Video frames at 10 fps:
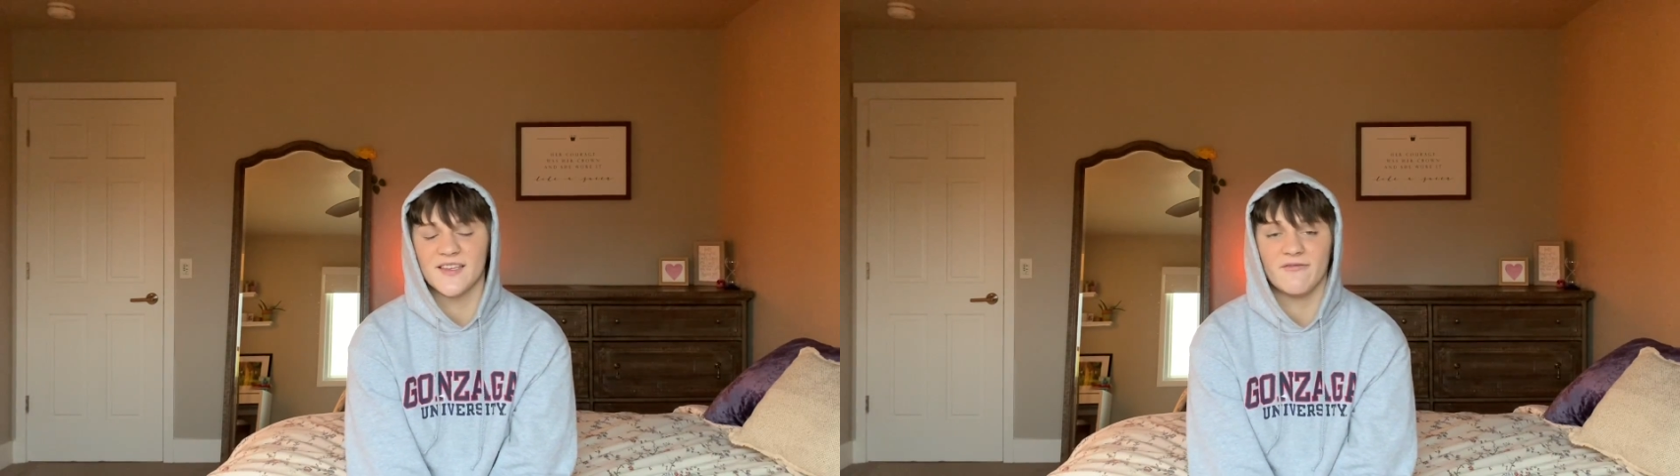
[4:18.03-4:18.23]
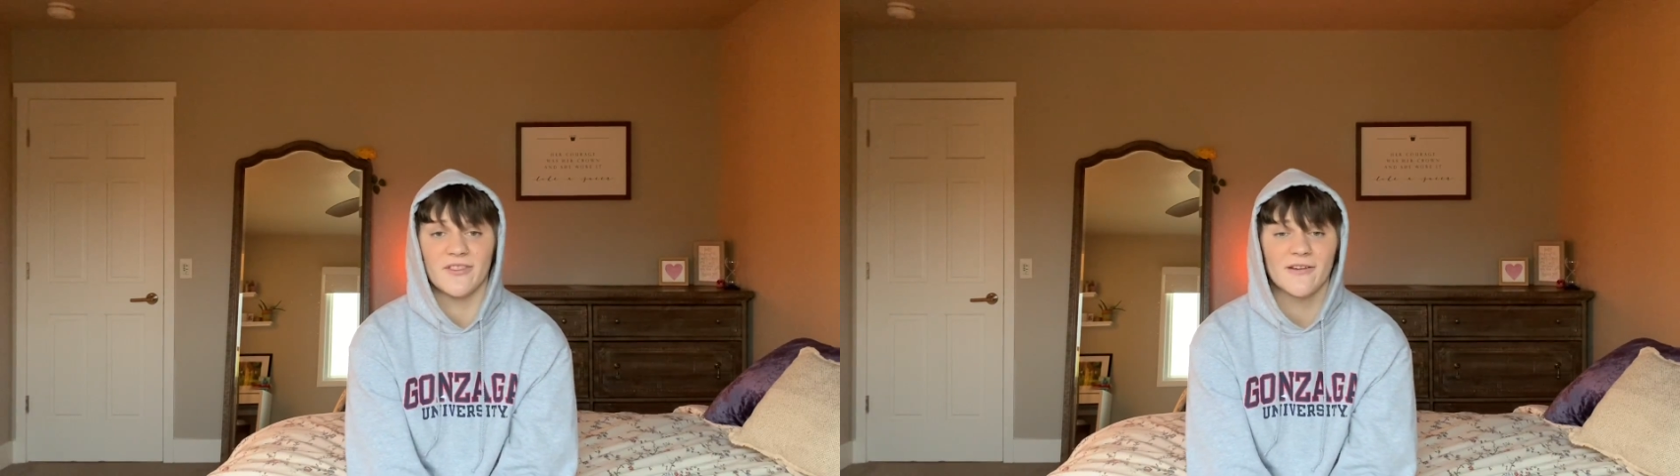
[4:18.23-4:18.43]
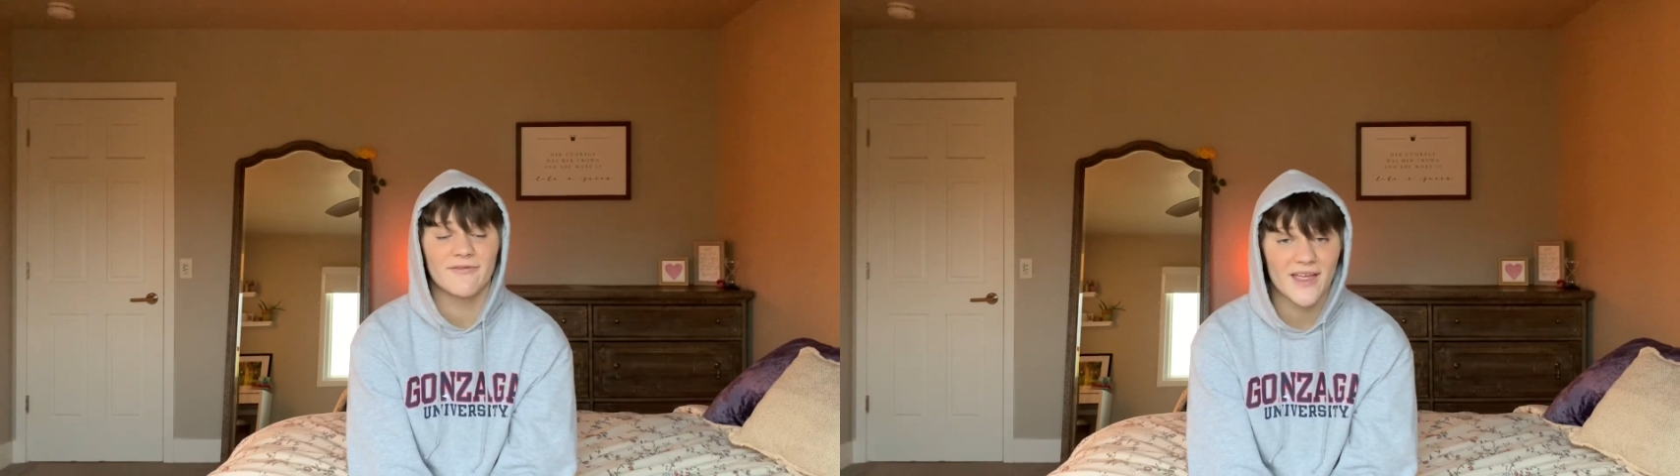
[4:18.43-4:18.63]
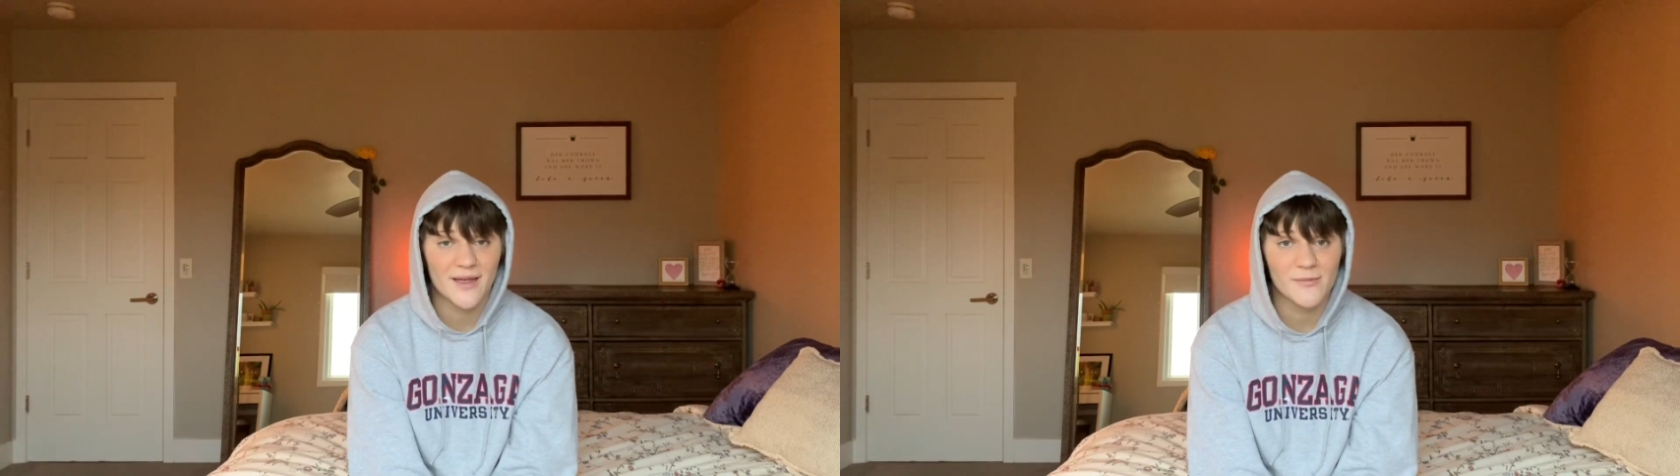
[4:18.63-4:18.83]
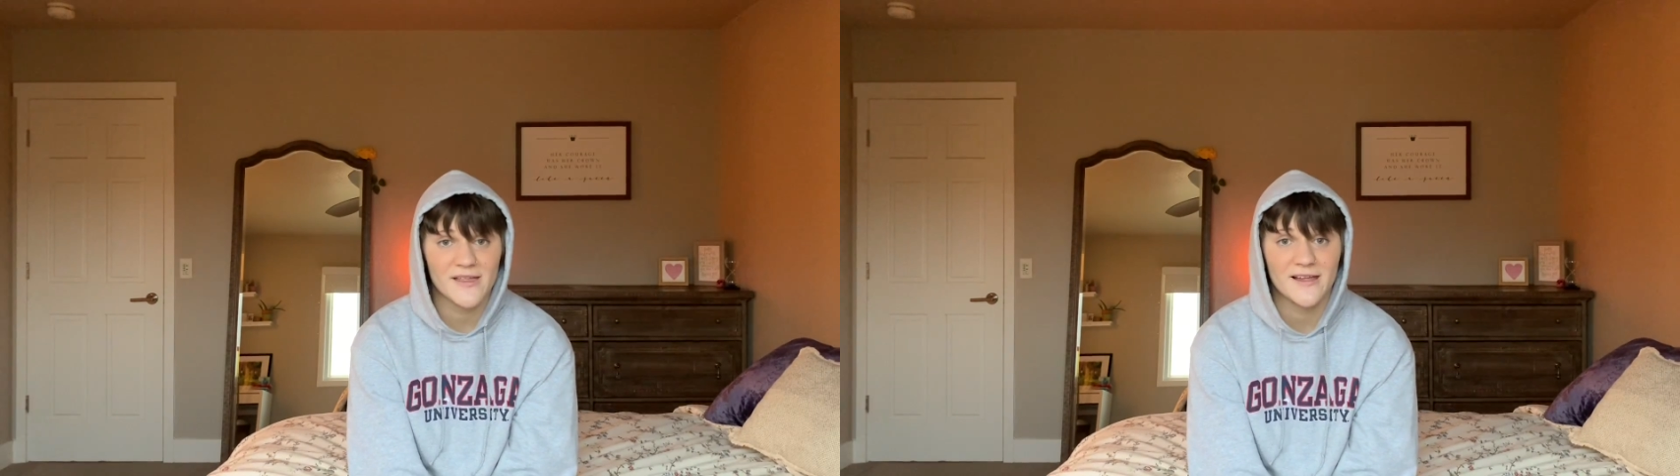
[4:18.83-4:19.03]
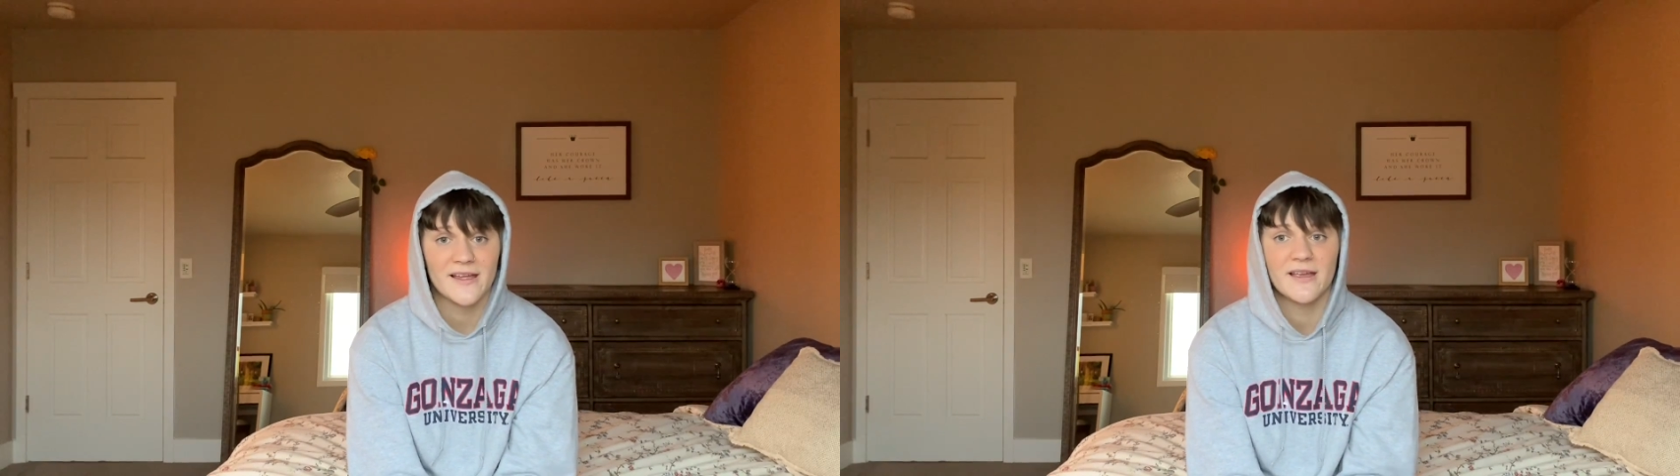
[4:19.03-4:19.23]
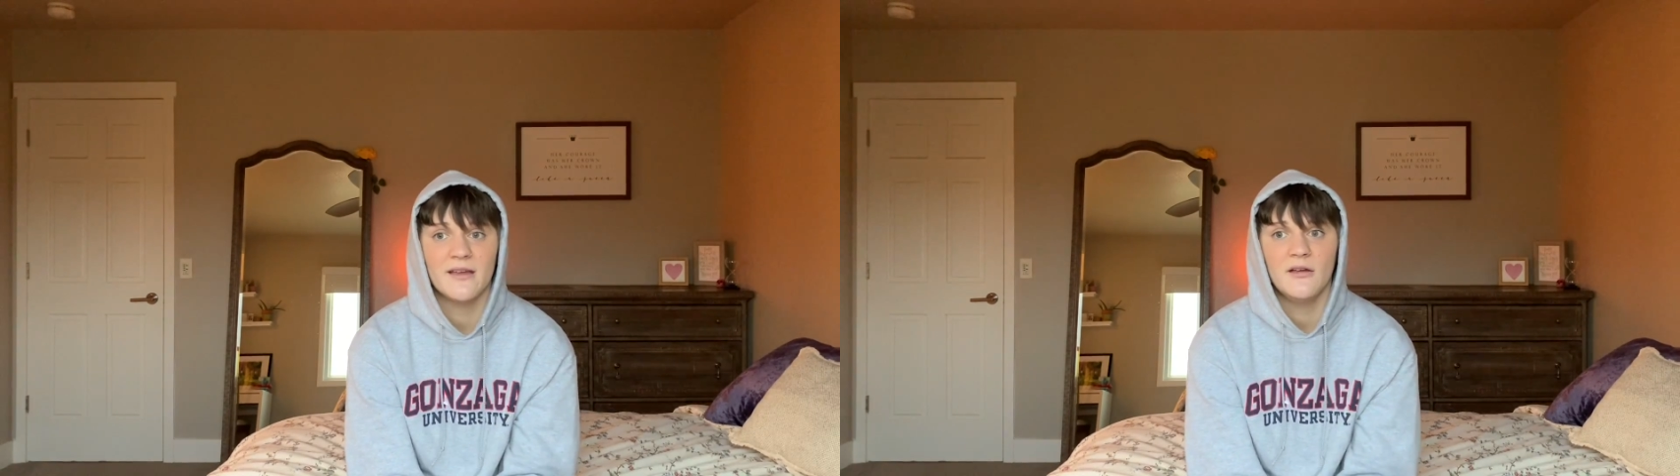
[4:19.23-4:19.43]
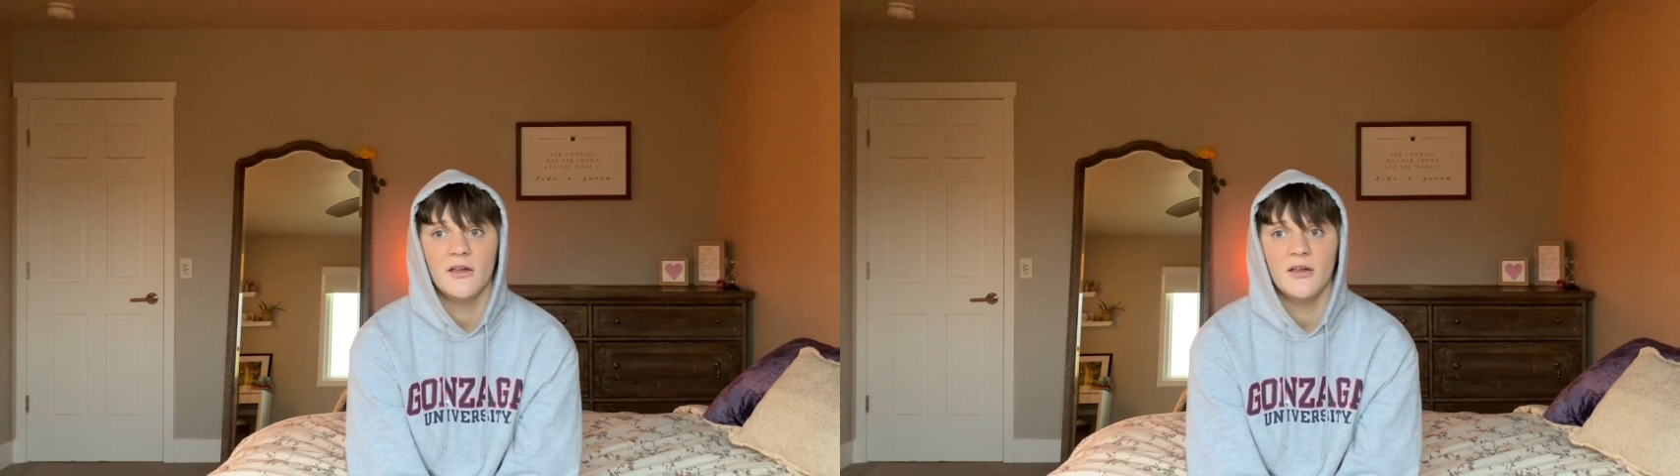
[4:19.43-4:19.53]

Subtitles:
leaving their family,